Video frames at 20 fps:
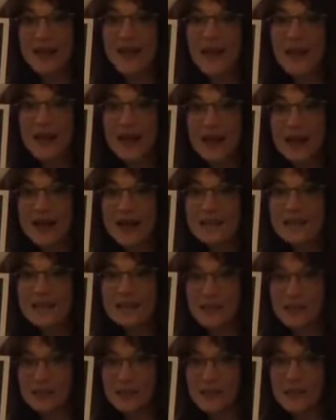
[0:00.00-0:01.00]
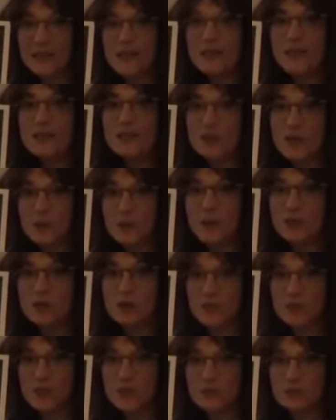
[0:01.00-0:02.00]

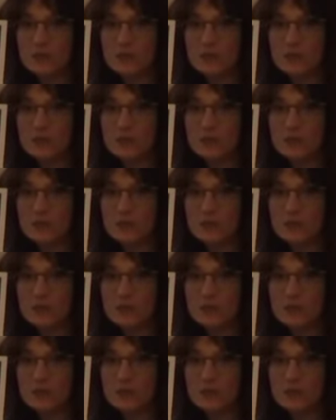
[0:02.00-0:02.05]
S-E-T-T,